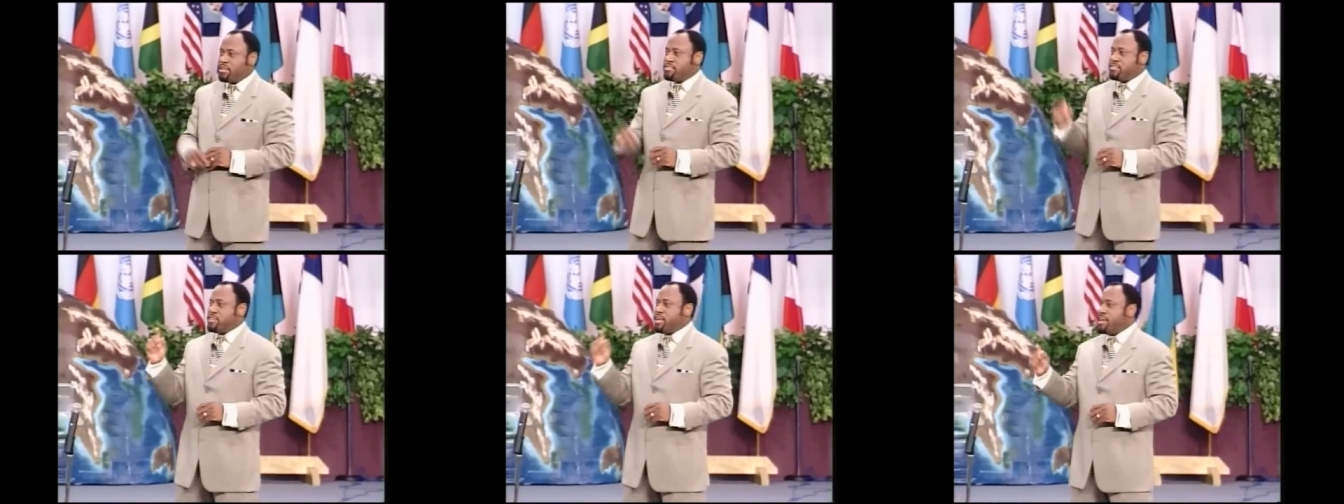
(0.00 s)

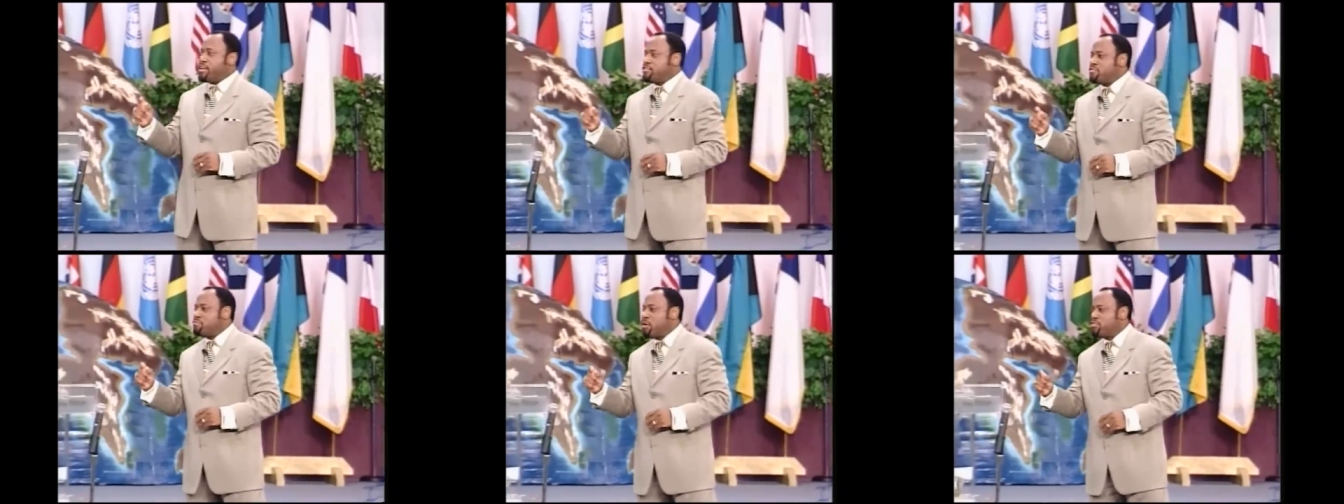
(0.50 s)

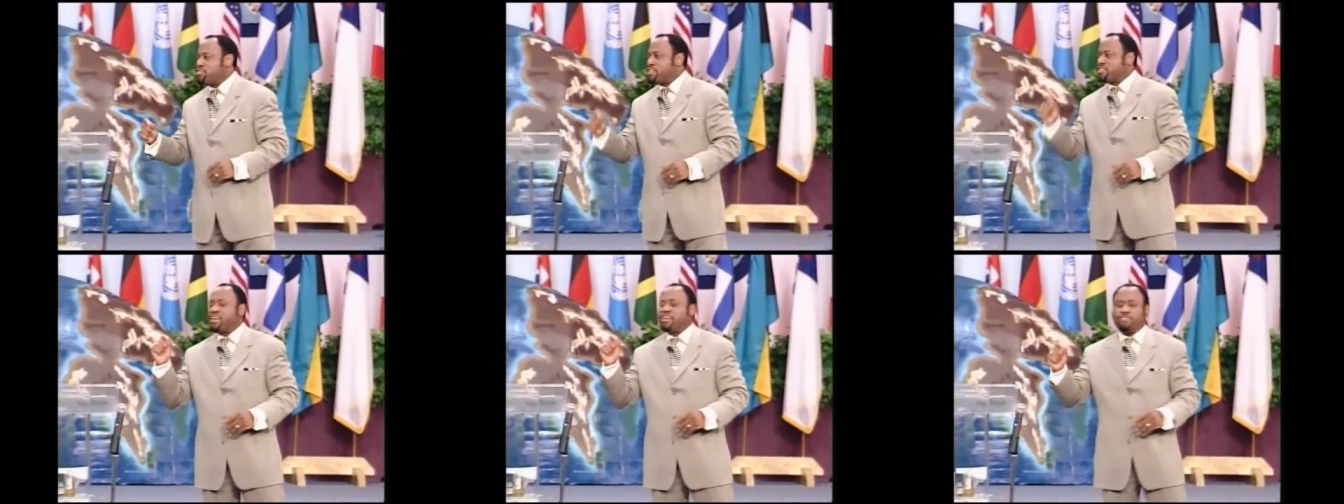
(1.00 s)
Satan's most
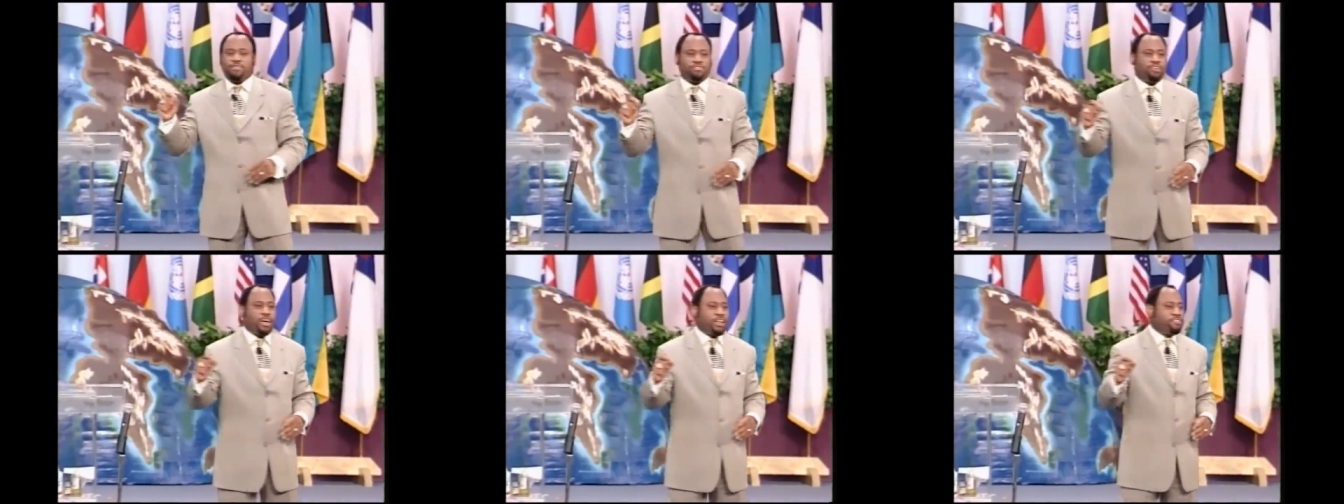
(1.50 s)
successful
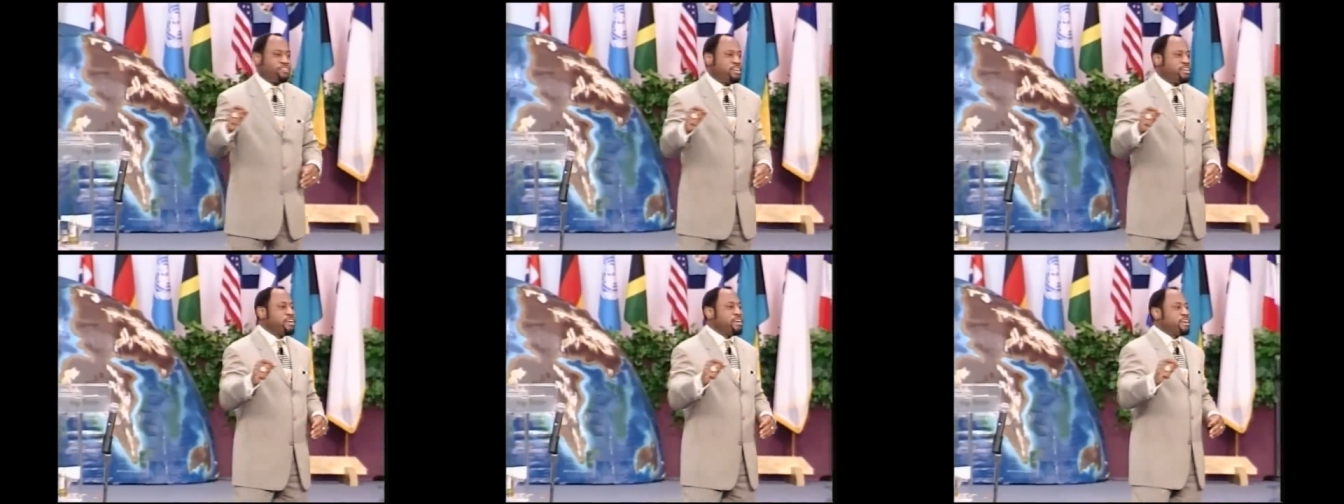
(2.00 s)

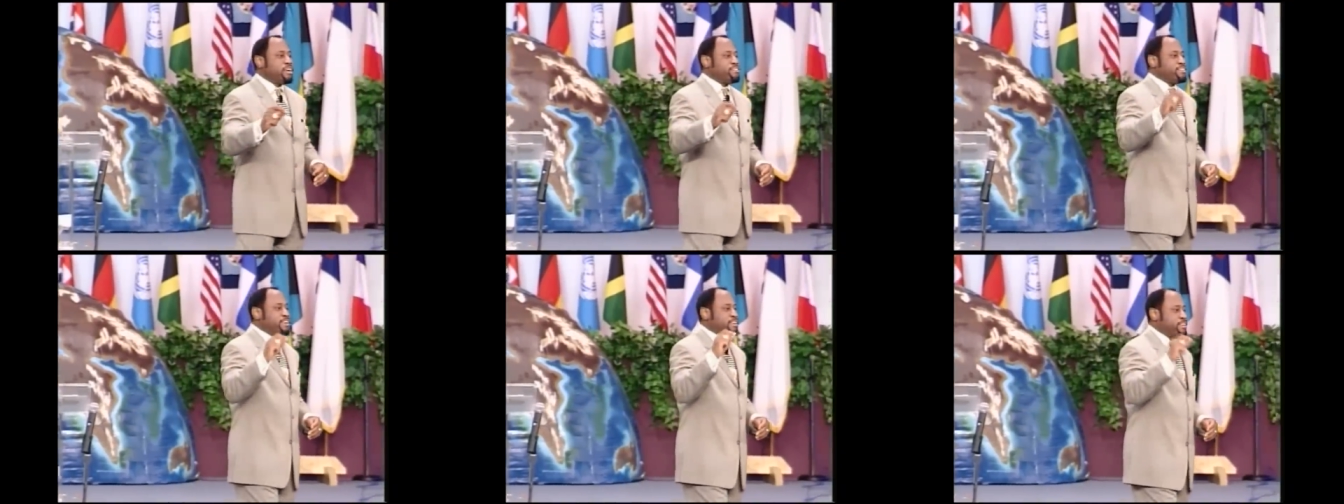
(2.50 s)
strategy
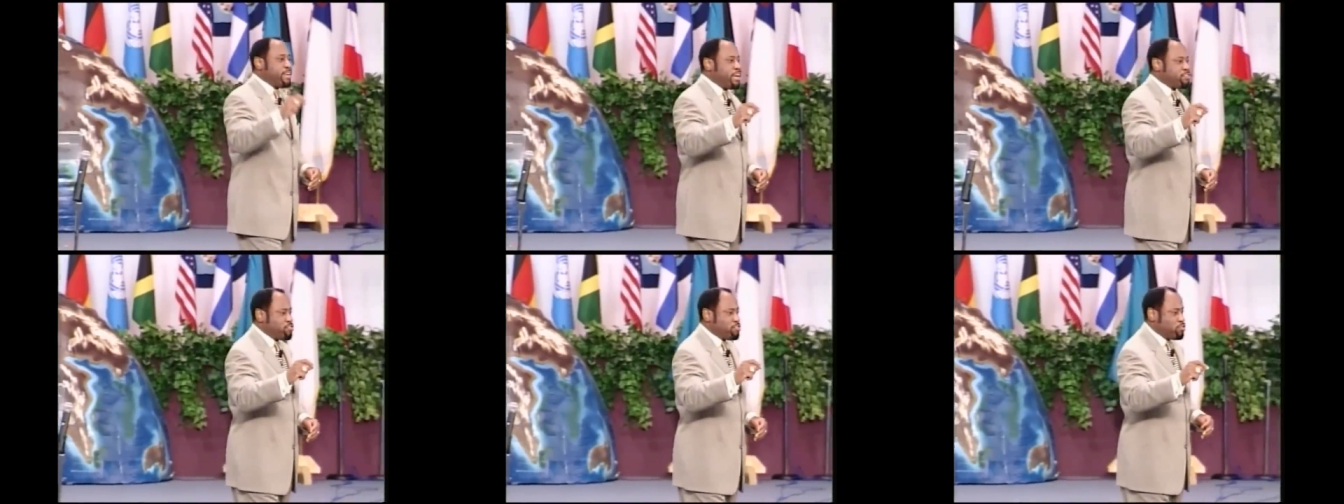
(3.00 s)
is to
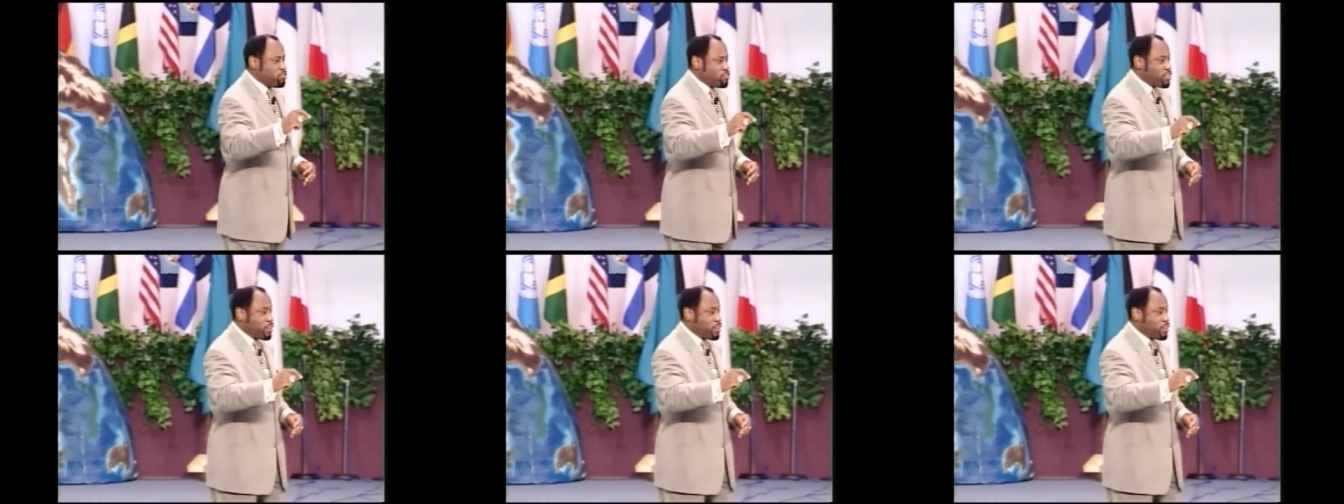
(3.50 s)
get you to do